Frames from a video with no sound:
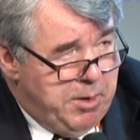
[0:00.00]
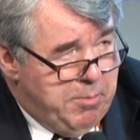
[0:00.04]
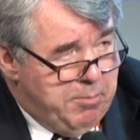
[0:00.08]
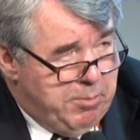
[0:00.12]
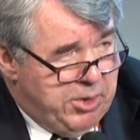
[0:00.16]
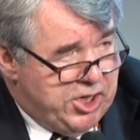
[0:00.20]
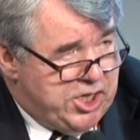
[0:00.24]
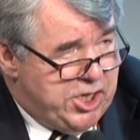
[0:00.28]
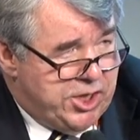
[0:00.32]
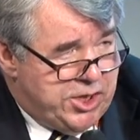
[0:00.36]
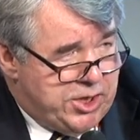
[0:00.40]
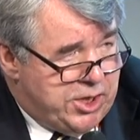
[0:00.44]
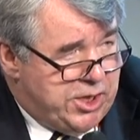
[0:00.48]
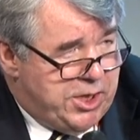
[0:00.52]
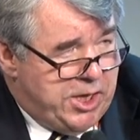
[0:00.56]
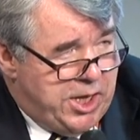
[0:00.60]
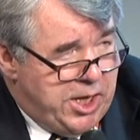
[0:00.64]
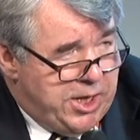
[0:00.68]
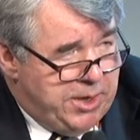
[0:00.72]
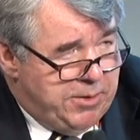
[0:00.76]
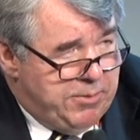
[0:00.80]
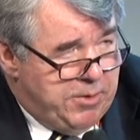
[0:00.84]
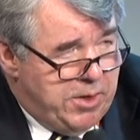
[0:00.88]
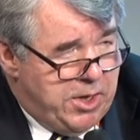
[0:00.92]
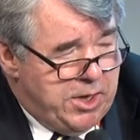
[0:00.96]
but just
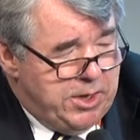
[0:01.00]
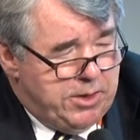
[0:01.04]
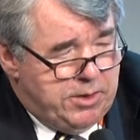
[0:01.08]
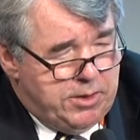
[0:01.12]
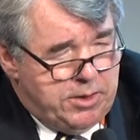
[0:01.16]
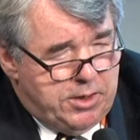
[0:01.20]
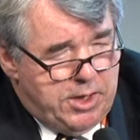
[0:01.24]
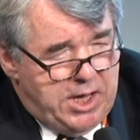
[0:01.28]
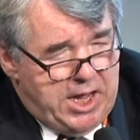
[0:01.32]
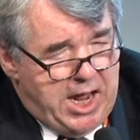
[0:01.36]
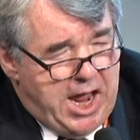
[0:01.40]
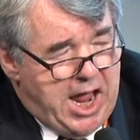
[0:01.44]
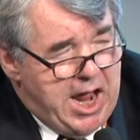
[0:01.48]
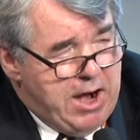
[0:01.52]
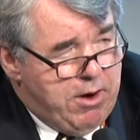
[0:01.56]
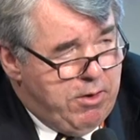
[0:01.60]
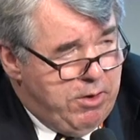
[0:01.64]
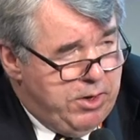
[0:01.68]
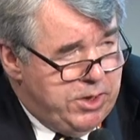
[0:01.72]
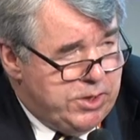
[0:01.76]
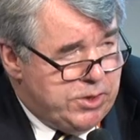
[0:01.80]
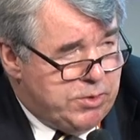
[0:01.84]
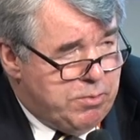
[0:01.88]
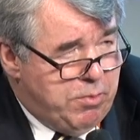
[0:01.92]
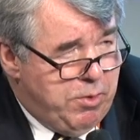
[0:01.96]
the
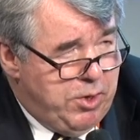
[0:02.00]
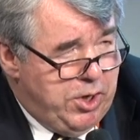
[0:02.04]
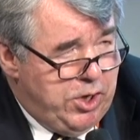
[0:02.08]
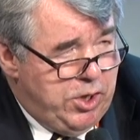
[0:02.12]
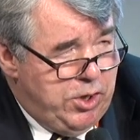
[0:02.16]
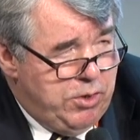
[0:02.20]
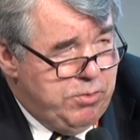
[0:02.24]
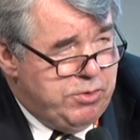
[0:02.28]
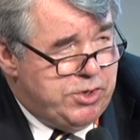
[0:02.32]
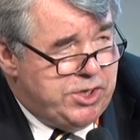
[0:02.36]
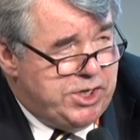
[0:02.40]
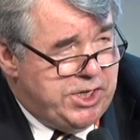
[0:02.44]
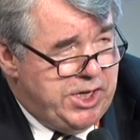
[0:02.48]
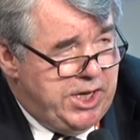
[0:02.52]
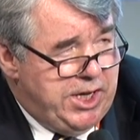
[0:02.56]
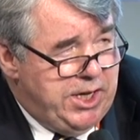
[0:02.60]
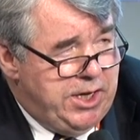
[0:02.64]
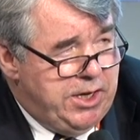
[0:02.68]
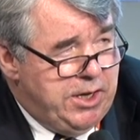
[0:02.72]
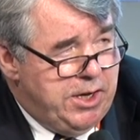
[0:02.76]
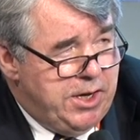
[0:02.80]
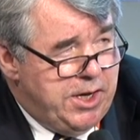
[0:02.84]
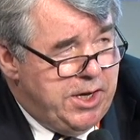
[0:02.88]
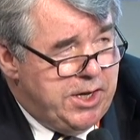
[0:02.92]
areas where you see